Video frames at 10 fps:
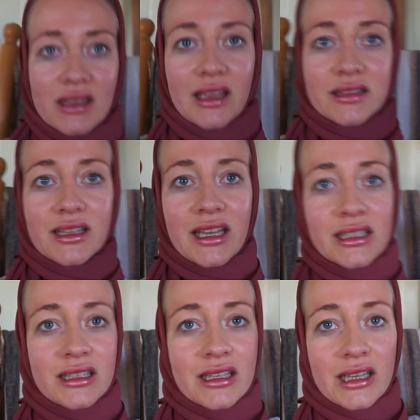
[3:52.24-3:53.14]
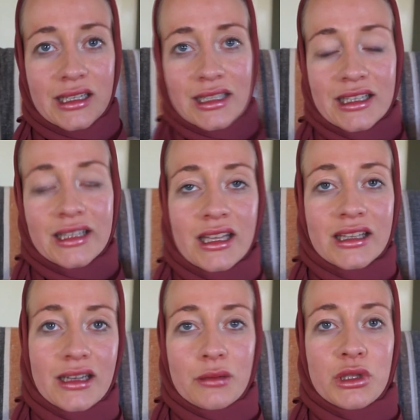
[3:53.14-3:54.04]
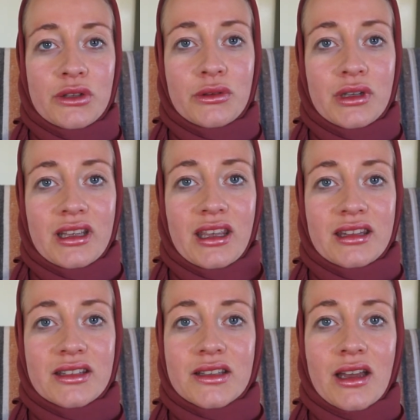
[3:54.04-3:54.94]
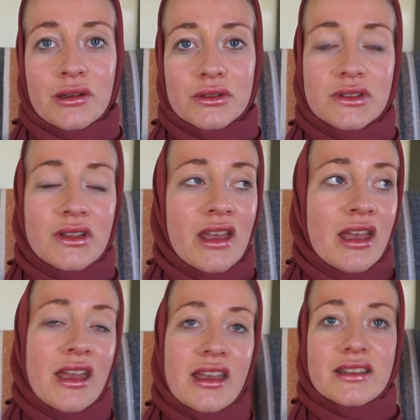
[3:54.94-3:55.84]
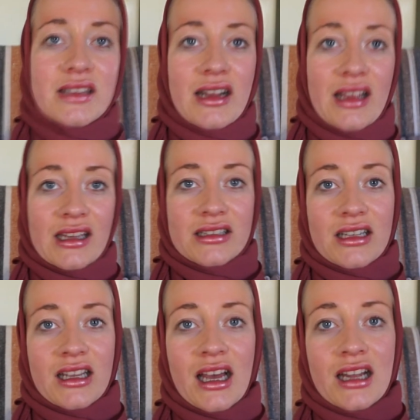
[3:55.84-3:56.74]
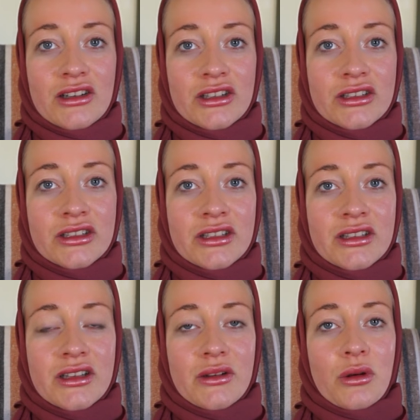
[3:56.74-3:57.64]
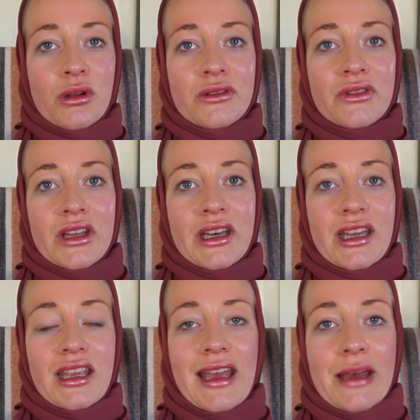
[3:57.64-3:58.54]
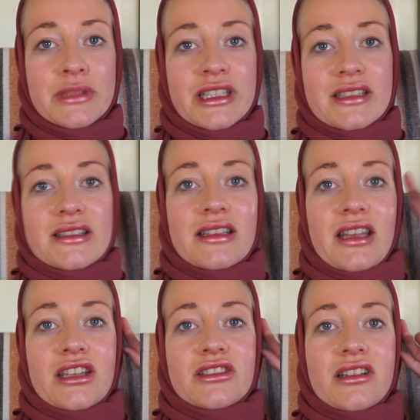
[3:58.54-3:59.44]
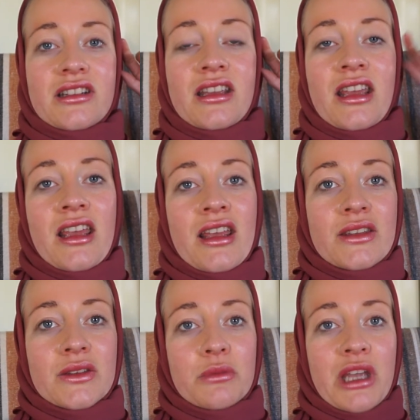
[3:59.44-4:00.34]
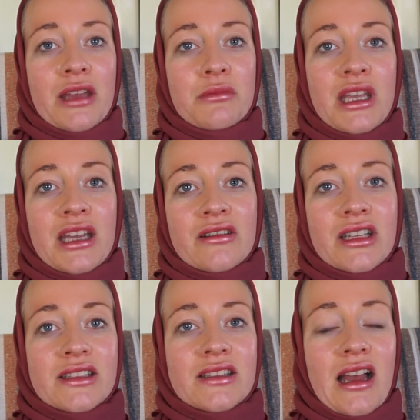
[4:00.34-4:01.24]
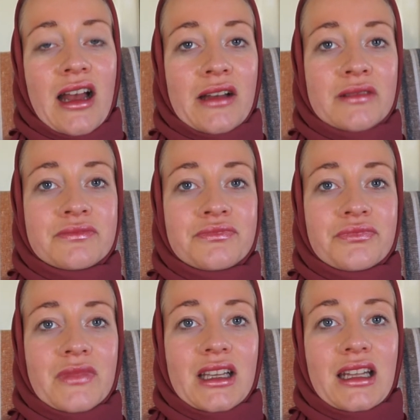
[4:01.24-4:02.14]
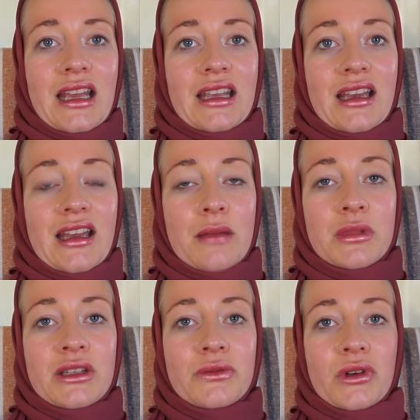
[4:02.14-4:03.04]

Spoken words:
And then another thing that I've been doing in this house is that I actually colored all of the cabinets in the kitchen. So behind me here is like a cabinet for